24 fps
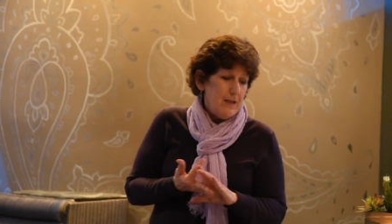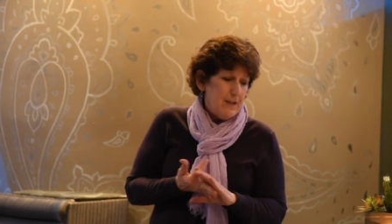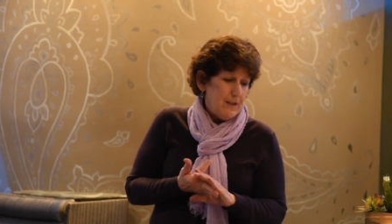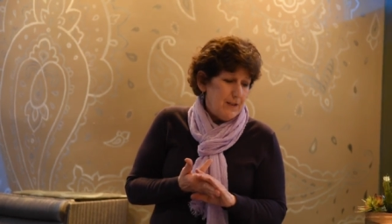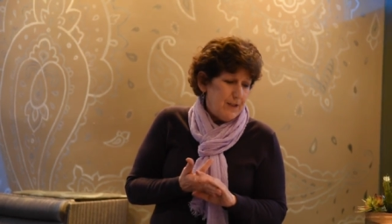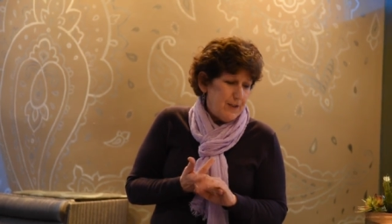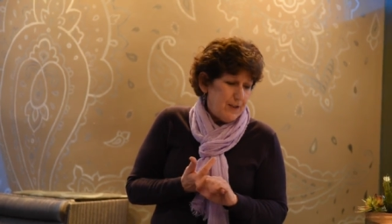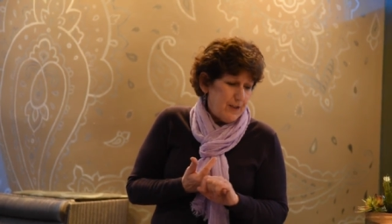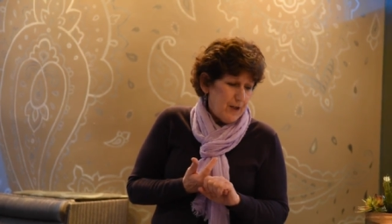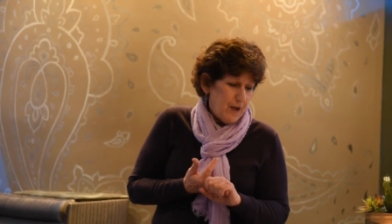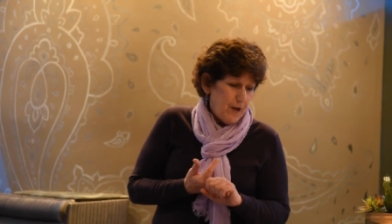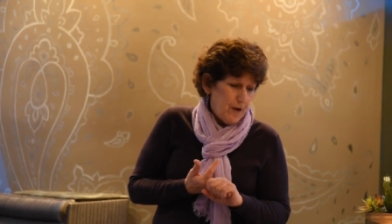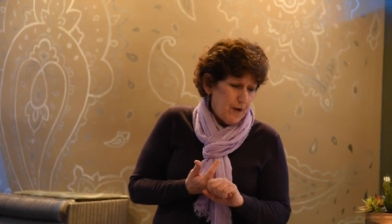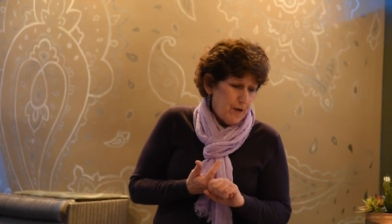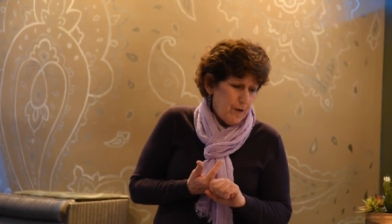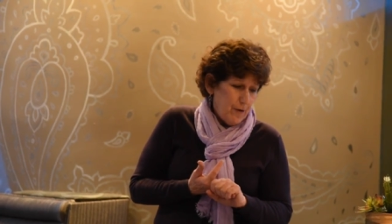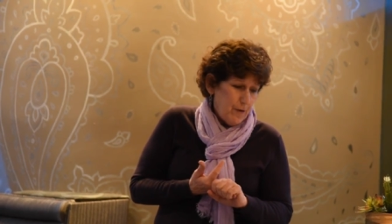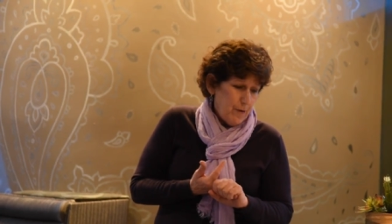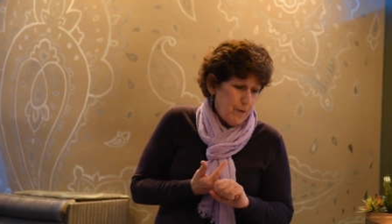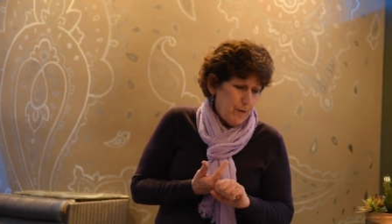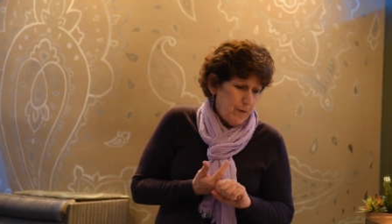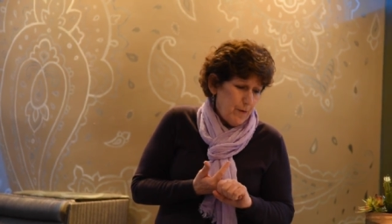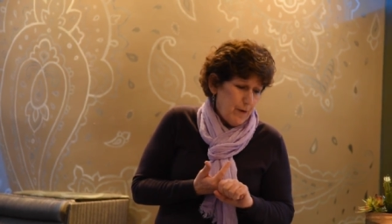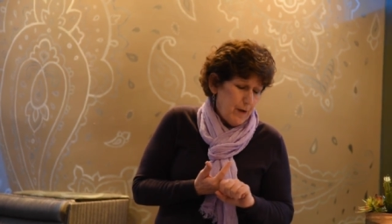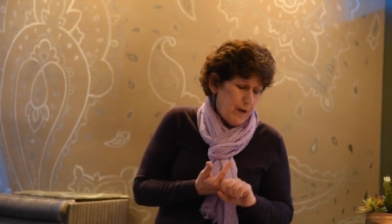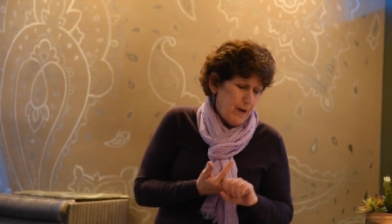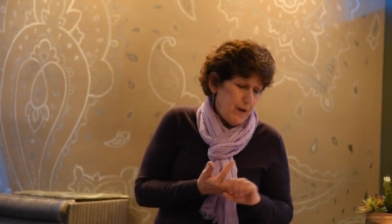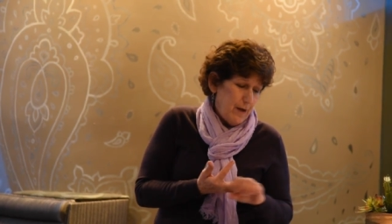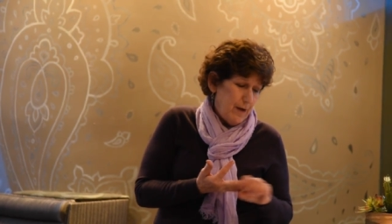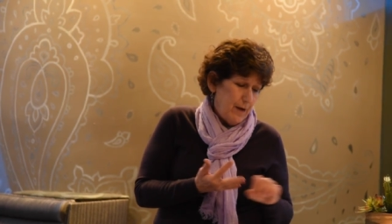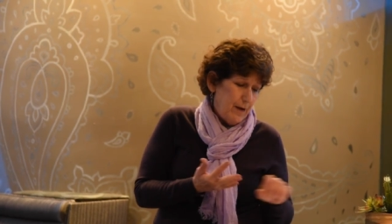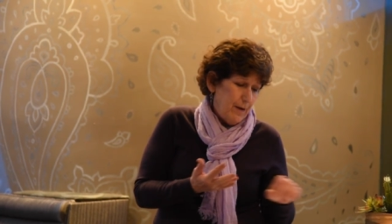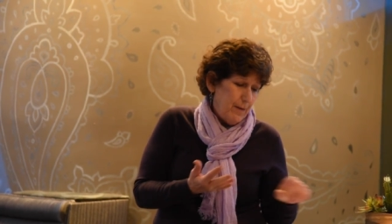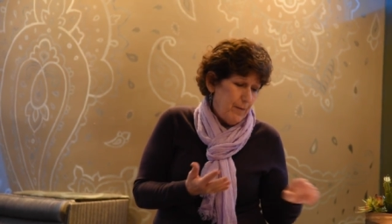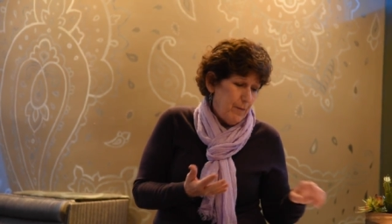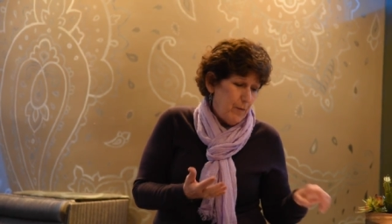So
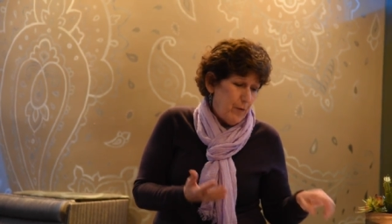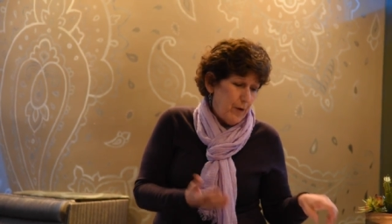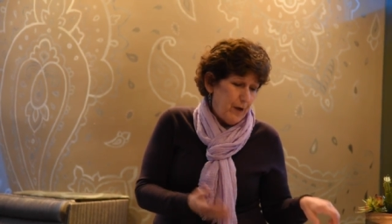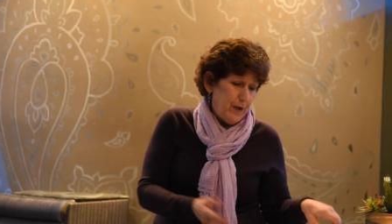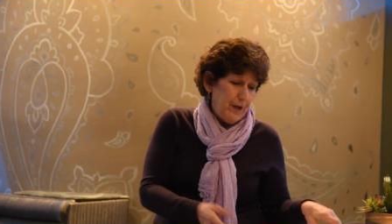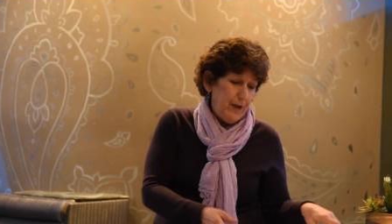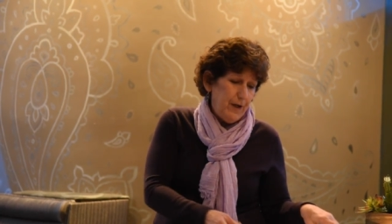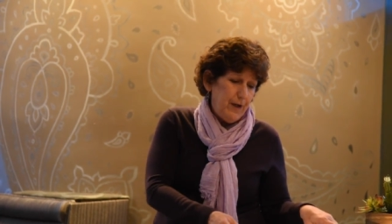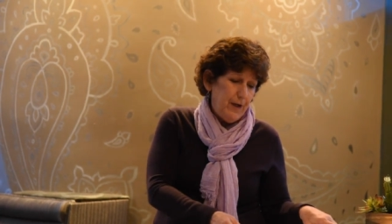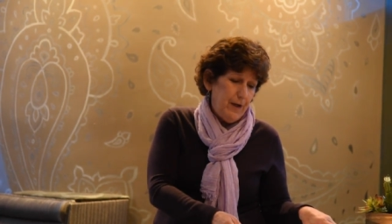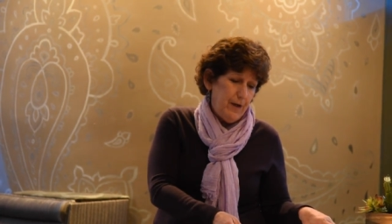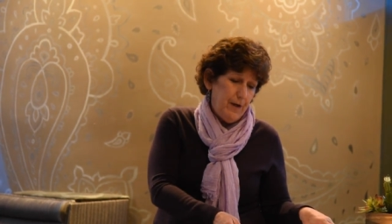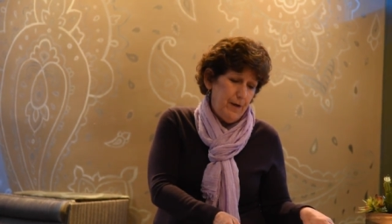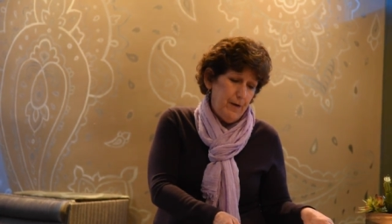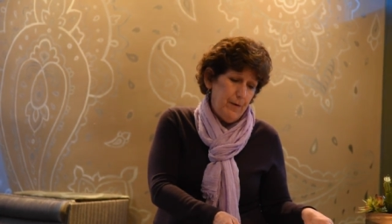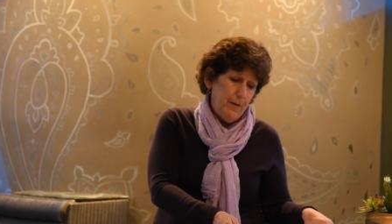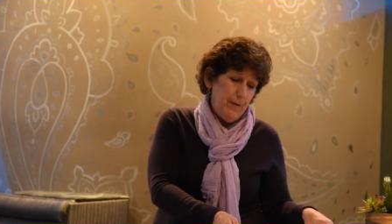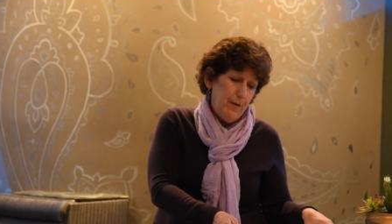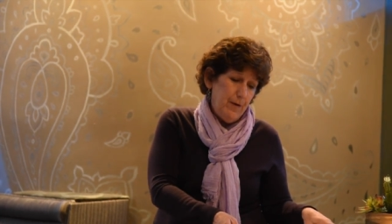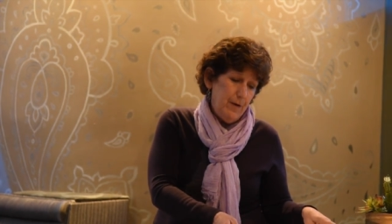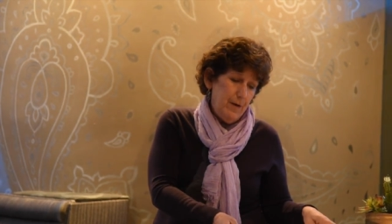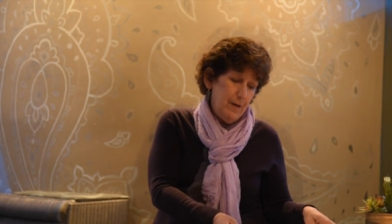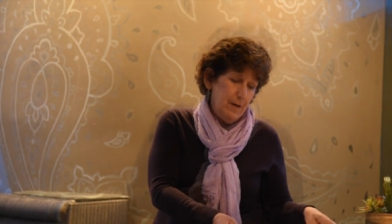where do you go?